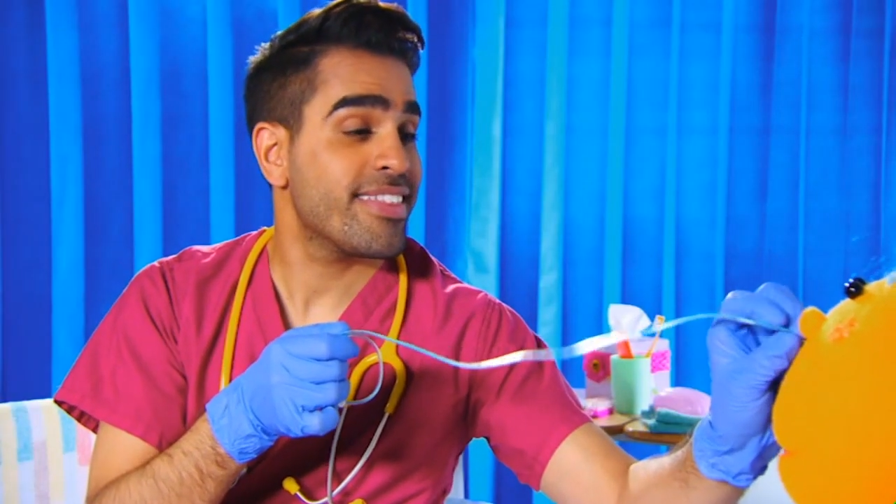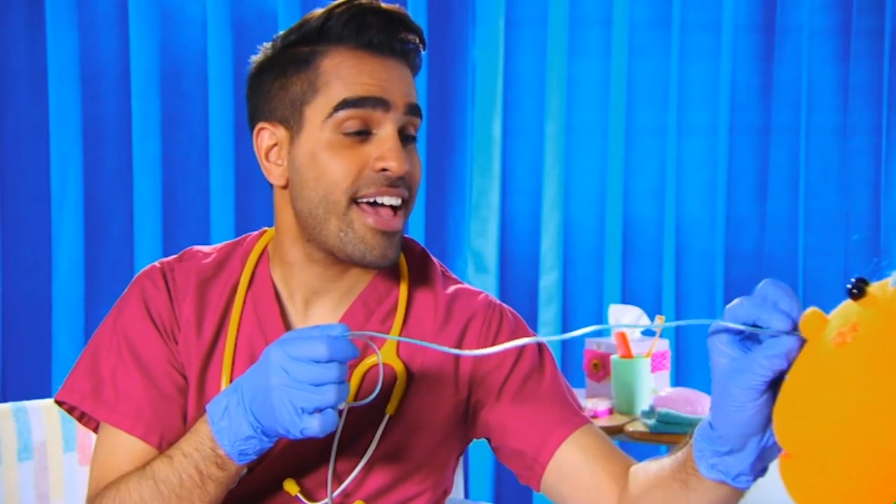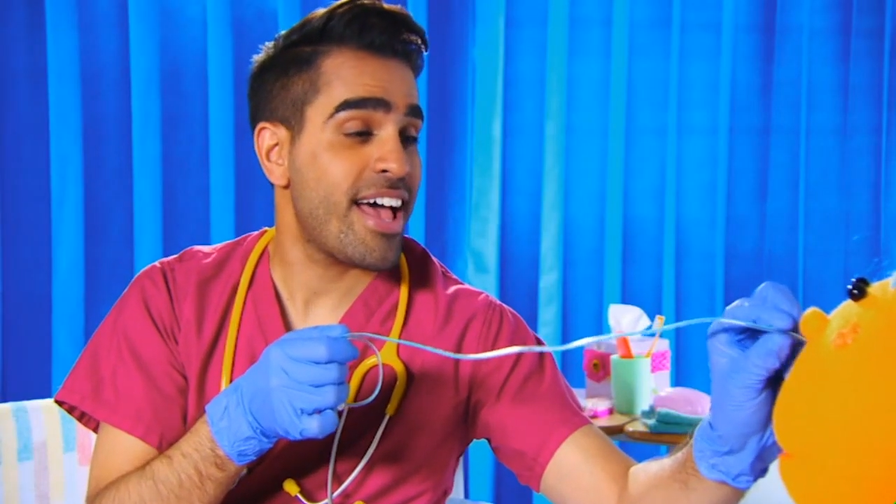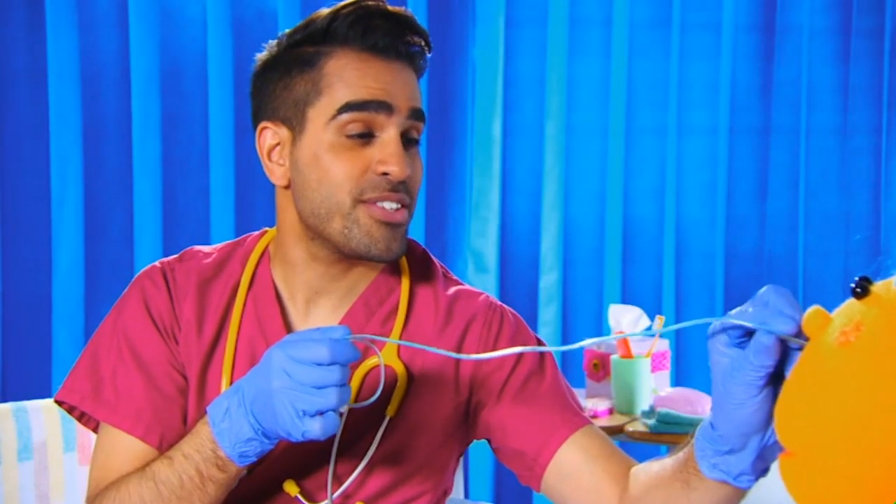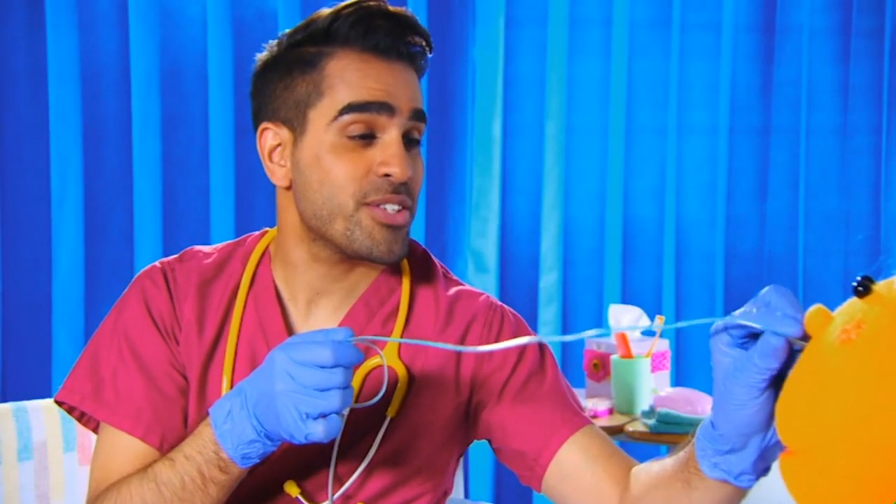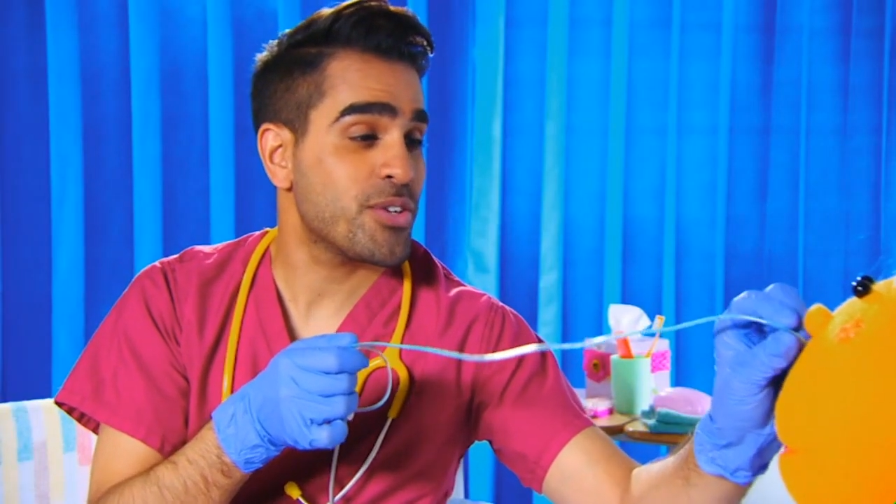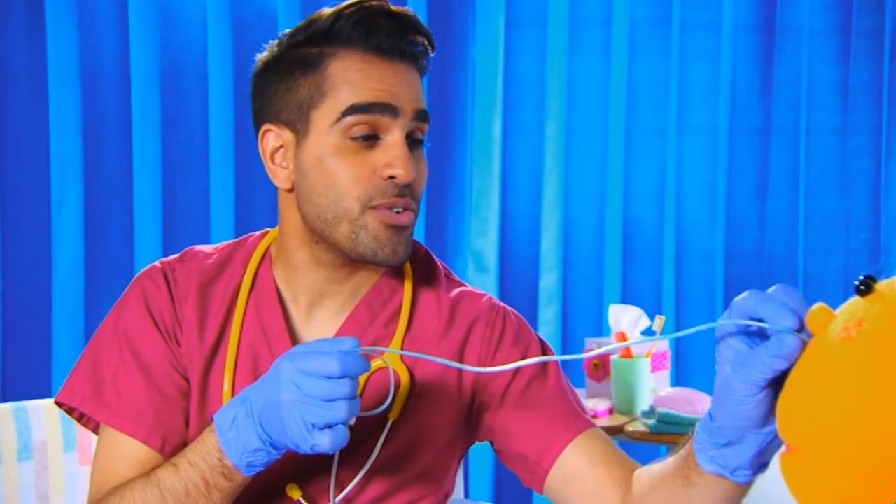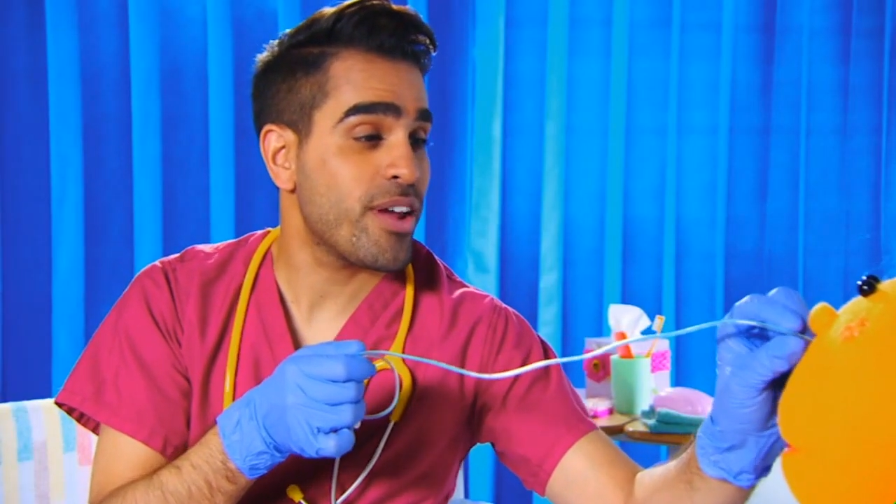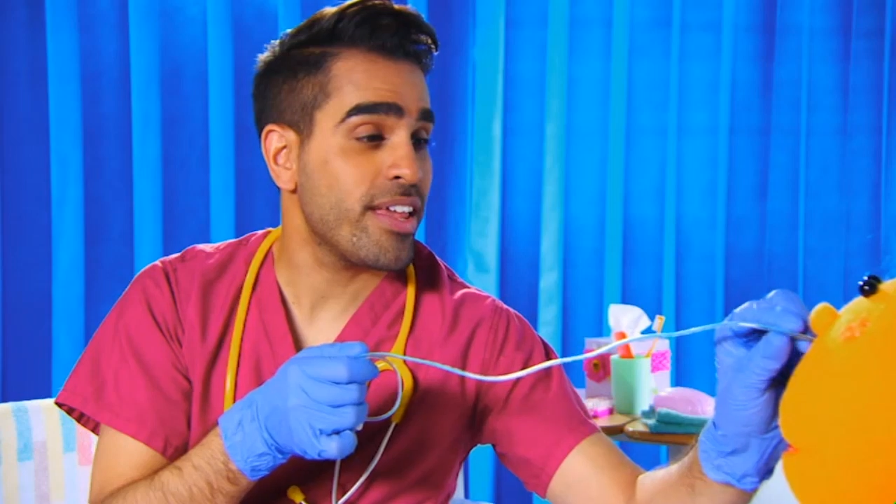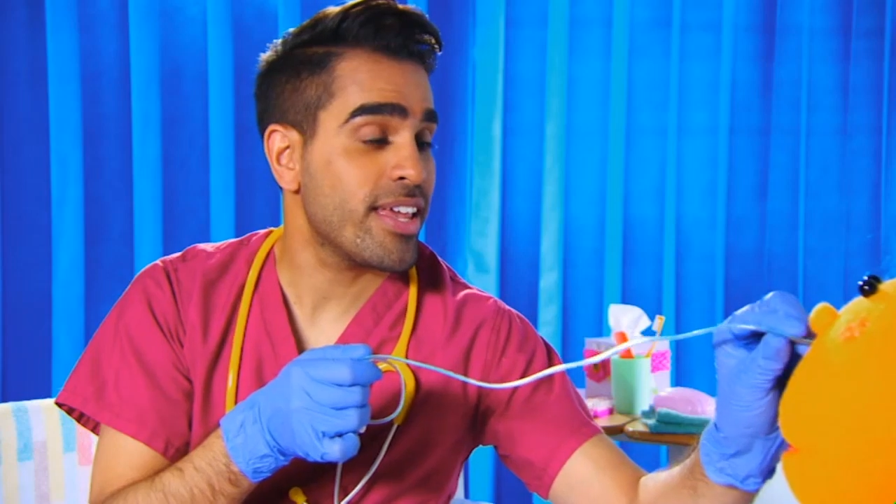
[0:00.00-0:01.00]
That's
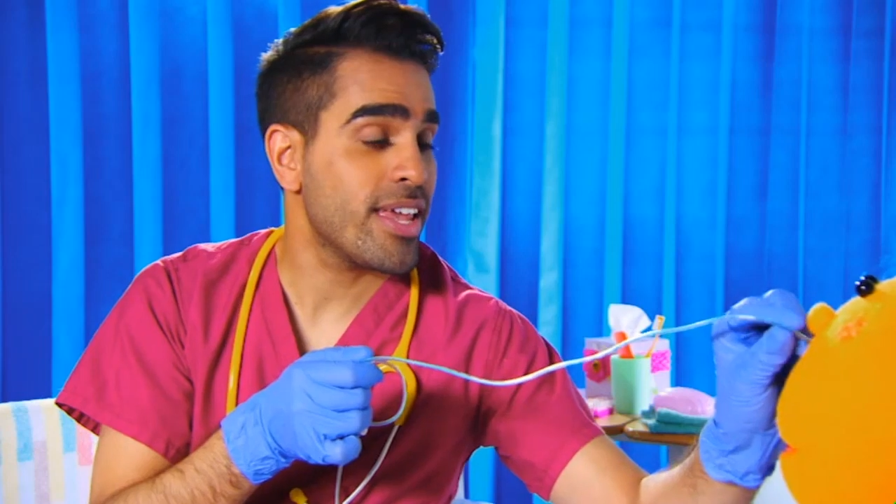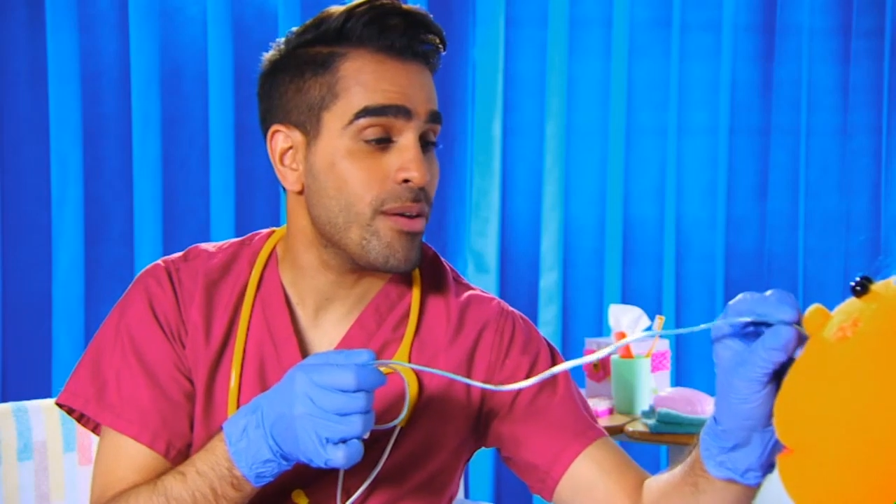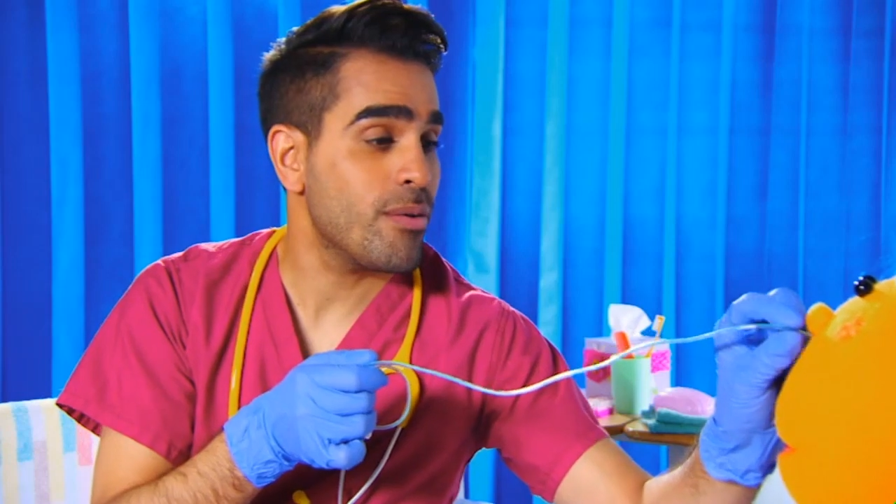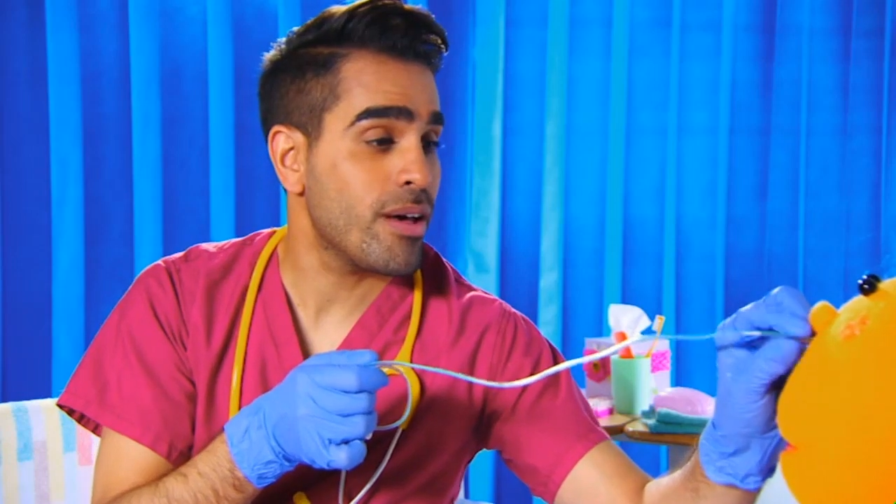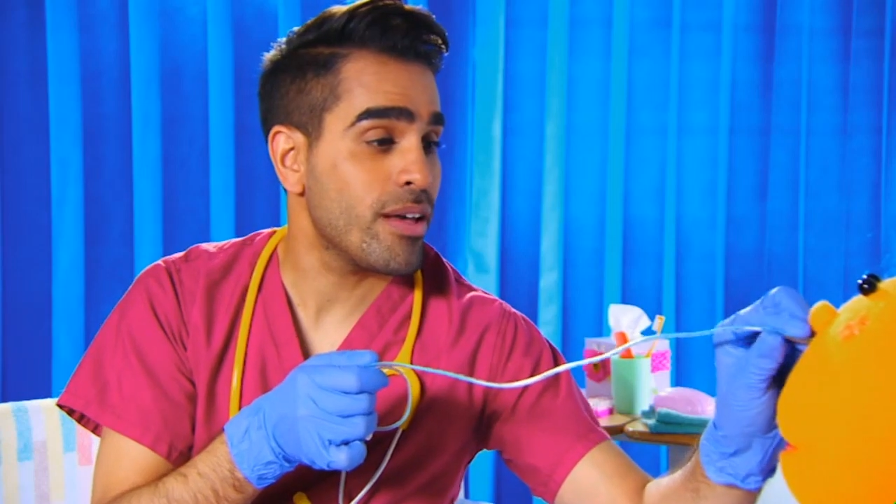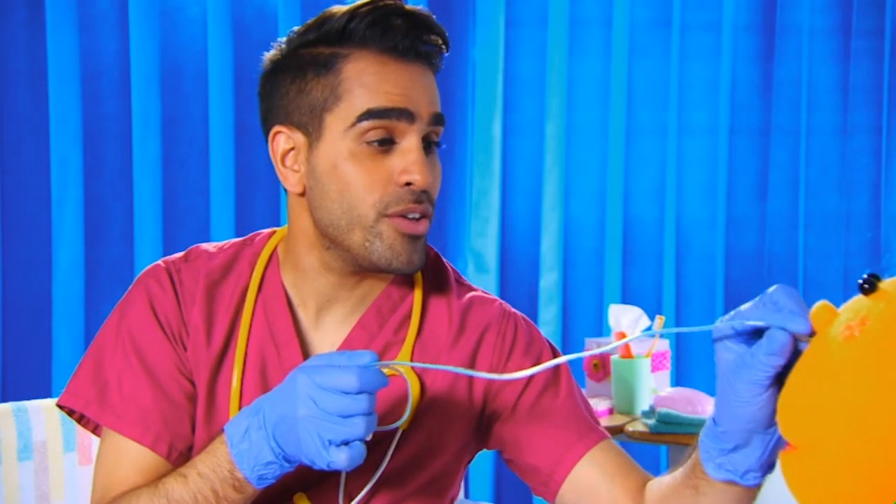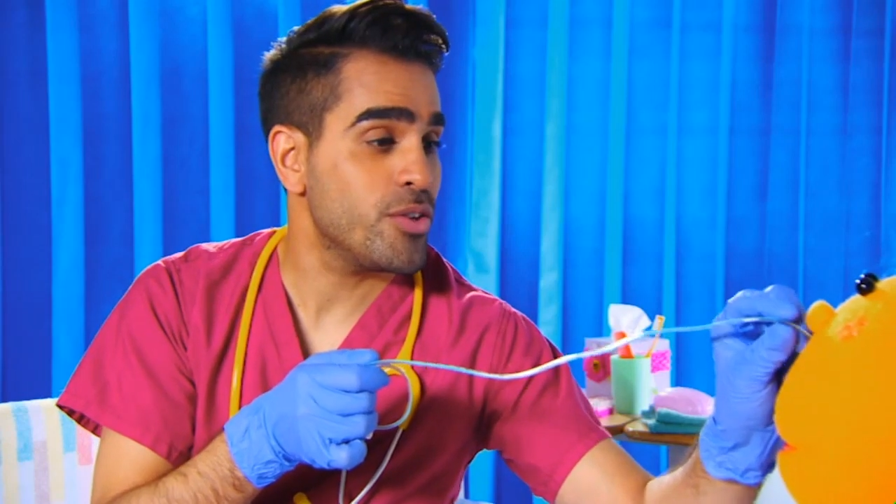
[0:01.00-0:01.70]
great, Kiwa.